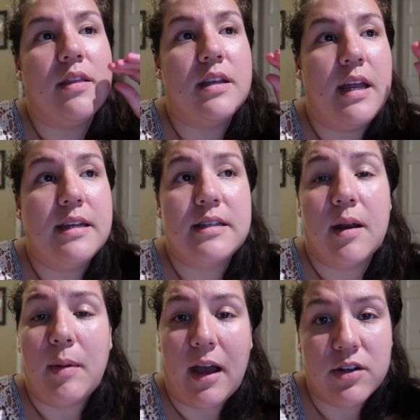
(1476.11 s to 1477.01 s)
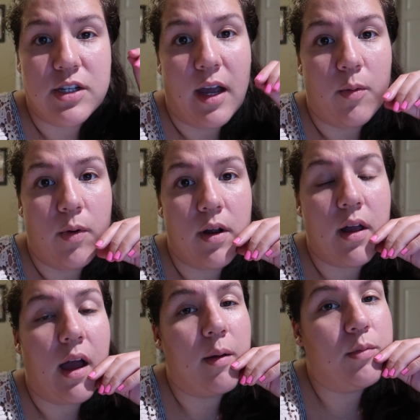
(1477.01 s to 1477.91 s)
The days that I'm actually at
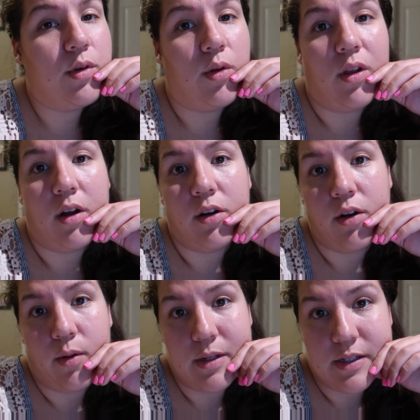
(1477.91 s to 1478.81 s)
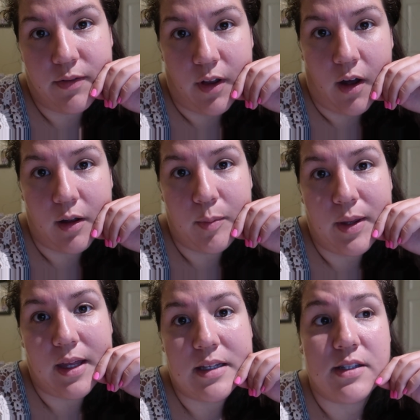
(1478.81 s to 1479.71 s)
work, I'm no longer going to vlog
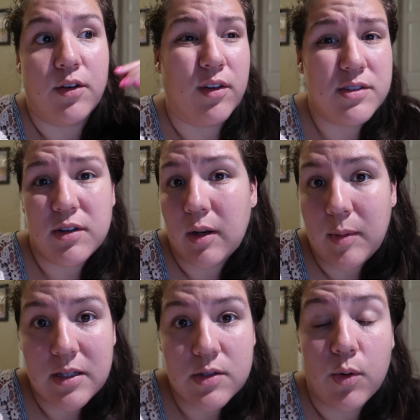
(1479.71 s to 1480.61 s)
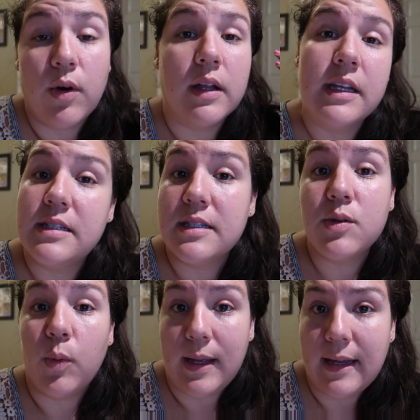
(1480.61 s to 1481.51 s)
because the girls are going to be in school unless it's
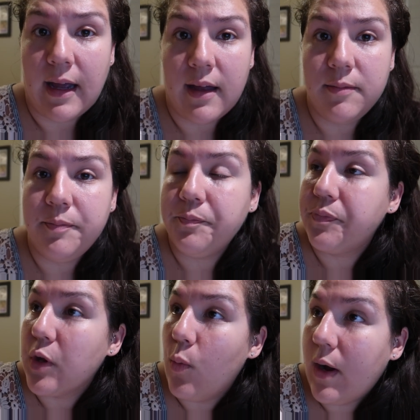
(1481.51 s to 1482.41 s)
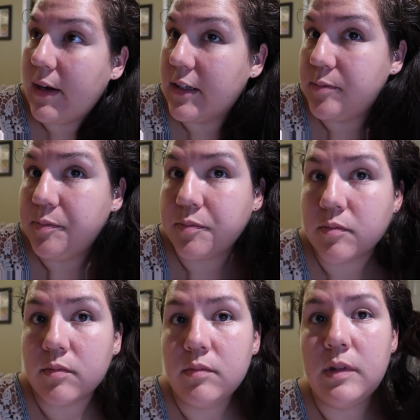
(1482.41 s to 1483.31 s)
a weekend where
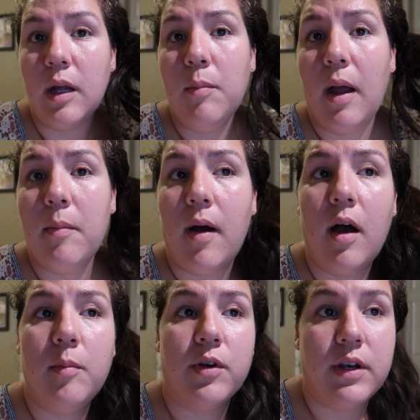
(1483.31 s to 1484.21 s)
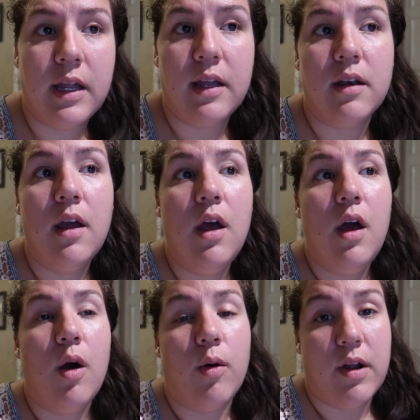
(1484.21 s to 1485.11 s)
my mom or Nin
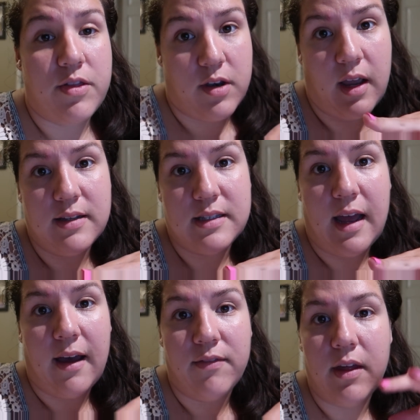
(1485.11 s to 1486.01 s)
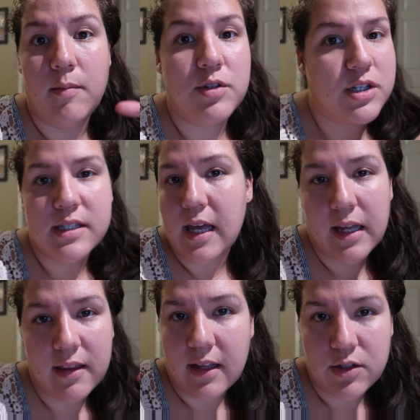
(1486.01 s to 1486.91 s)
or Andres have them just
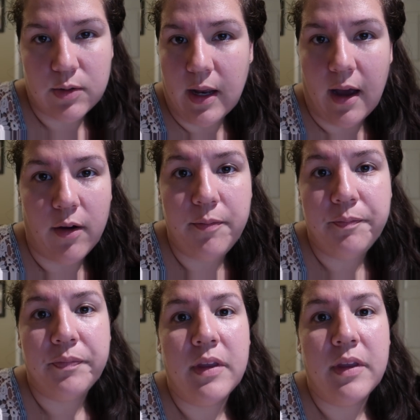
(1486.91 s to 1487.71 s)
like they do now